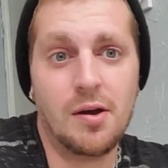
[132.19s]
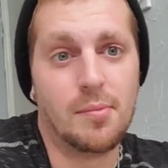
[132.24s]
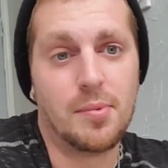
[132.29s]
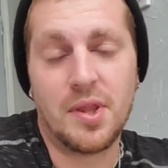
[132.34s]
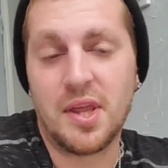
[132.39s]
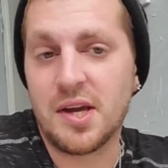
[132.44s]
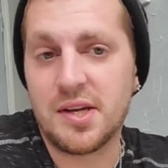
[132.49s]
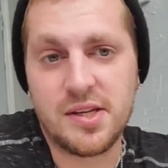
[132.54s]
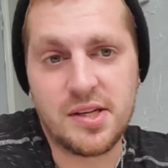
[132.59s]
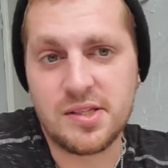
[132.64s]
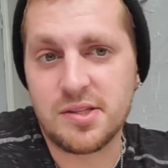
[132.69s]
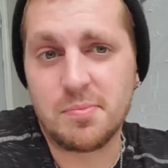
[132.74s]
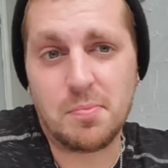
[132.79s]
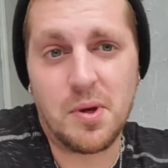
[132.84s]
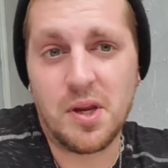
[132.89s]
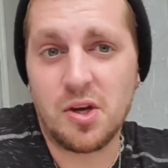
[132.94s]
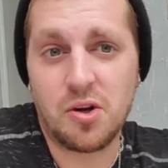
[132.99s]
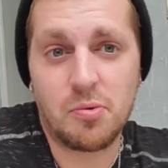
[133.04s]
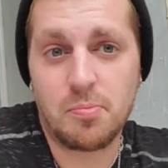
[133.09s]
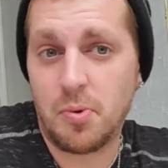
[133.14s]
but that doesn't
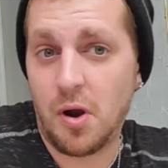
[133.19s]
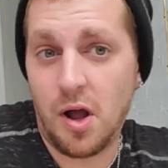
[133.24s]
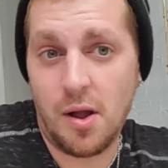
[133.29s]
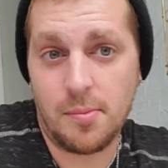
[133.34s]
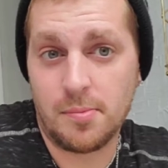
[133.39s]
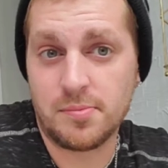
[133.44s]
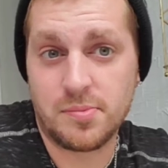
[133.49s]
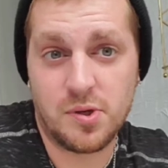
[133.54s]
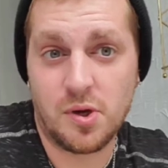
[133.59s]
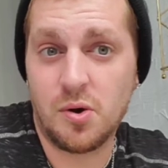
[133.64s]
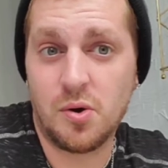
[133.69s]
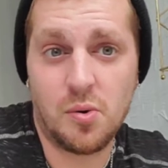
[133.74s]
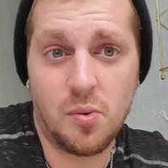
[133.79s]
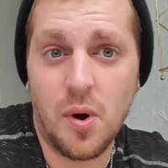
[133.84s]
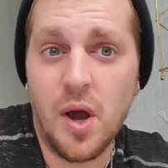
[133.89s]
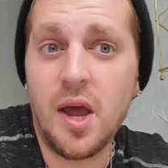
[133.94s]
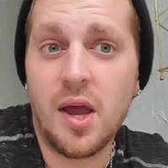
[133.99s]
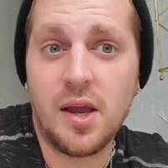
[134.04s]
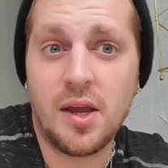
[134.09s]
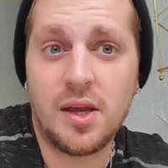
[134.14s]
mean your problems go
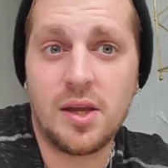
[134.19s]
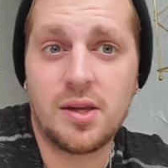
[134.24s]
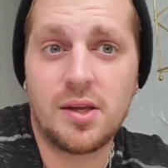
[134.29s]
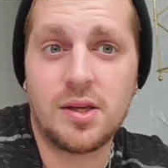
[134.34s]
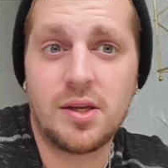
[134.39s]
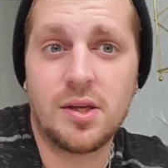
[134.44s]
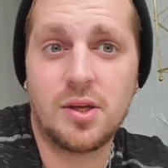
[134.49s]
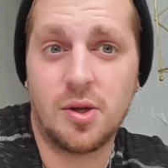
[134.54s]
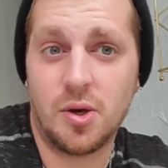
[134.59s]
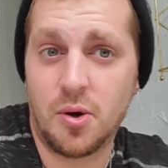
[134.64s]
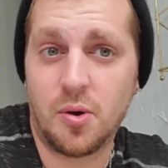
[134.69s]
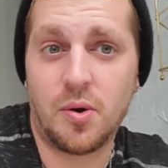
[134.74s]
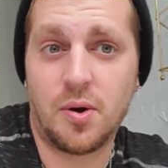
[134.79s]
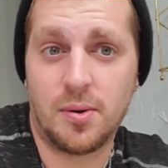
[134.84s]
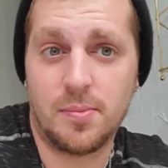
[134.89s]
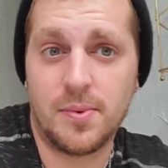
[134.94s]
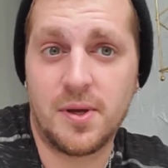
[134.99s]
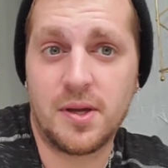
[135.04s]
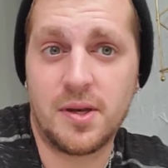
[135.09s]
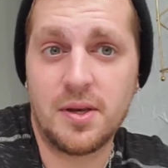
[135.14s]
away. You know what
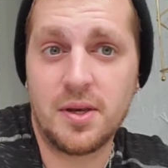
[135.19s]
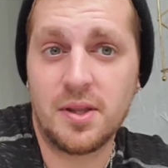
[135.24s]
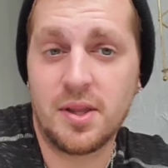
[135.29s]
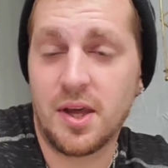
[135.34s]
I mean?